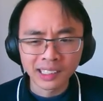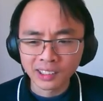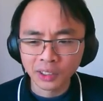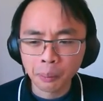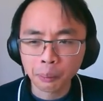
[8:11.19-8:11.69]
so
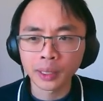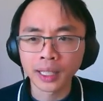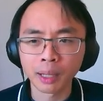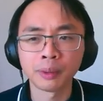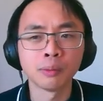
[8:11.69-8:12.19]
I'm pretty
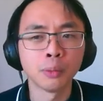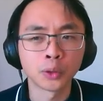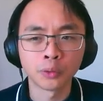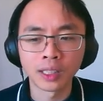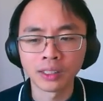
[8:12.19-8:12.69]
happy to model
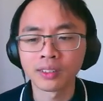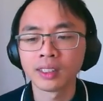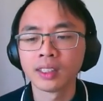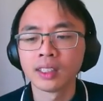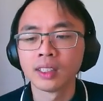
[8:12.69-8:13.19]
these
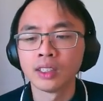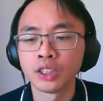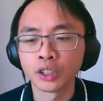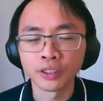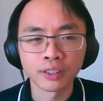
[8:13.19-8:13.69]

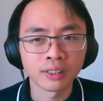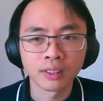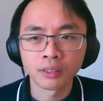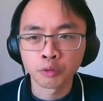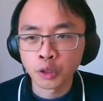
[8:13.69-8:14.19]
just
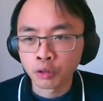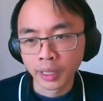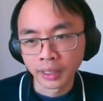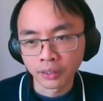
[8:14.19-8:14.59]
through strings.